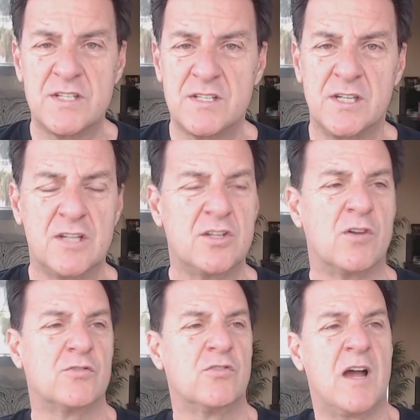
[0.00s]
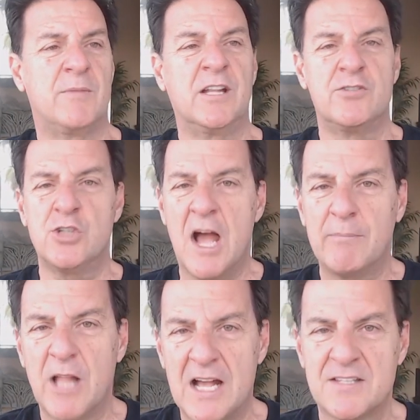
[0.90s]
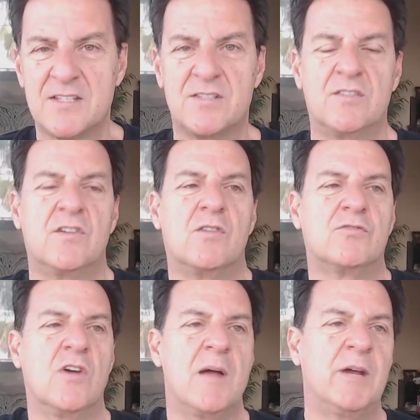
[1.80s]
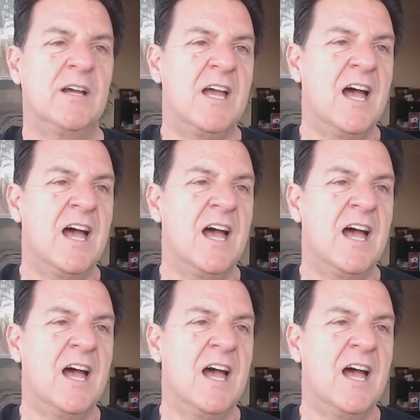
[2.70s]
is an adult trauma, job loss is adult trauma,